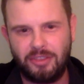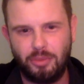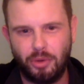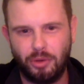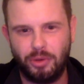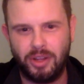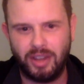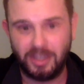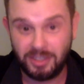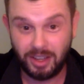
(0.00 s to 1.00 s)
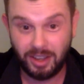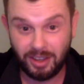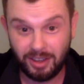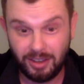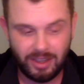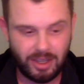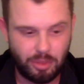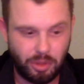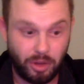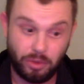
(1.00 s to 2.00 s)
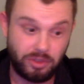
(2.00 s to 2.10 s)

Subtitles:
I think that's more realistic, but we'll